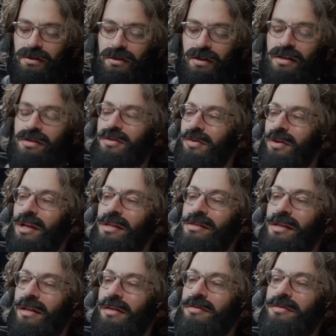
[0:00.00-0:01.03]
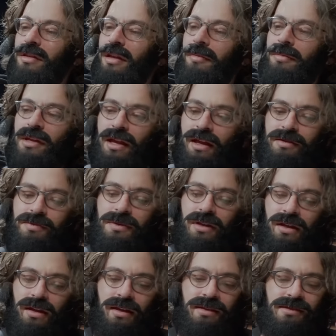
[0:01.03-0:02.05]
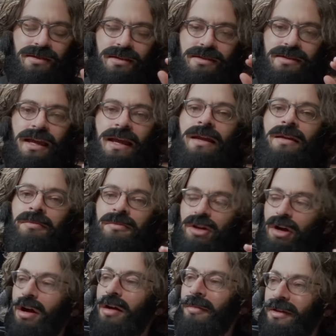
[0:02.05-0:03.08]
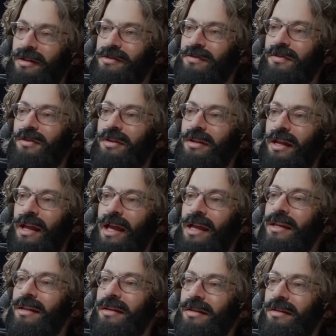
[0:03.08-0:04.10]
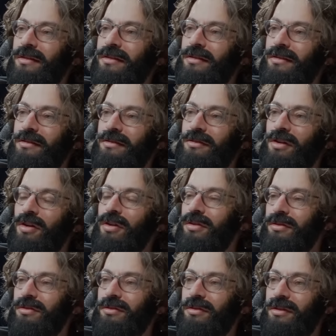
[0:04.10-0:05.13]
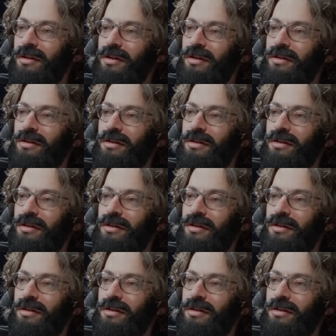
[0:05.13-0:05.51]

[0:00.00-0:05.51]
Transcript: It's crazy. it's it's the same comments for any article in there.